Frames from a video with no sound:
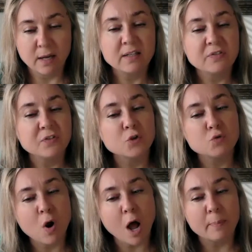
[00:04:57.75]
A different
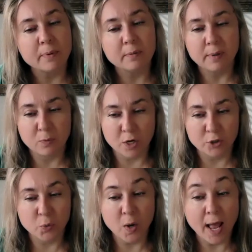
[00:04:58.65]
drop I
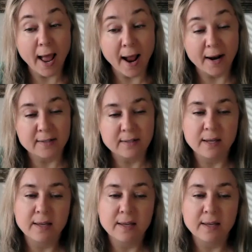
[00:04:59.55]
want to act